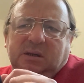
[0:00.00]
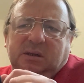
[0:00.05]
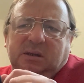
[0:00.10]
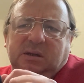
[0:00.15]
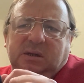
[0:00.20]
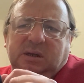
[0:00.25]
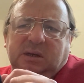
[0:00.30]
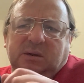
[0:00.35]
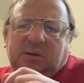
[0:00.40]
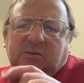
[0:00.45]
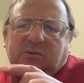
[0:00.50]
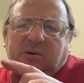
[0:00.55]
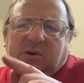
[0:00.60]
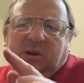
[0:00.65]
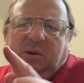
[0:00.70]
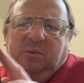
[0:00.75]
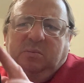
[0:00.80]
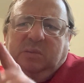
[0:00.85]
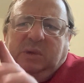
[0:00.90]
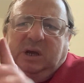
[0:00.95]
They don't want
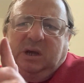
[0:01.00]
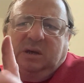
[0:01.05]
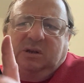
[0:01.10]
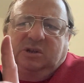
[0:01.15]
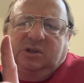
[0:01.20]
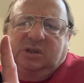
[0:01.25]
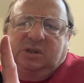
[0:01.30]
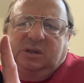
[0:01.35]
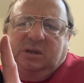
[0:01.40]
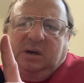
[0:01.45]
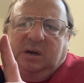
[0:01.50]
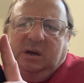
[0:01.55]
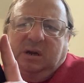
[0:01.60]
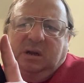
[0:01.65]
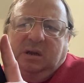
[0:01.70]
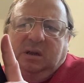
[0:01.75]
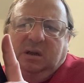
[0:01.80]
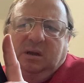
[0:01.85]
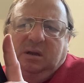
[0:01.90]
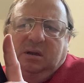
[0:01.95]
to make
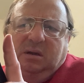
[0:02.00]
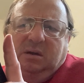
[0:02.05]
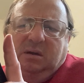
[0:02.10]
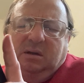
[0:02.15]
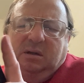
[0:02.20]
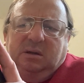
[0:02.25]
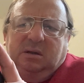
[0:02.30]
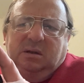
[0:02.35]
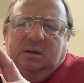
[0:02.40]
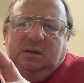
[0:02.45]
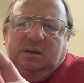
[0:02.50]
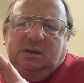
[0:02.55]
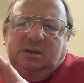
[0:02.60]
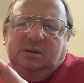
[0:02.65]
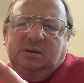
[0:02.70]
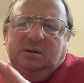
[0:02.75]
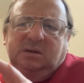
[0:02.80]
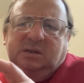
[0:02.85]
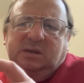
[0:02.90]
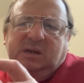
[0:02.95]
stride.
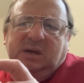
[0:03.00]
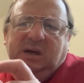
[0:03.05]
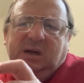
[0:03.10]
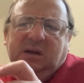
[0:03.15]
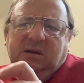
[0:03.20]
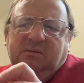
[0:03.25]
It's kind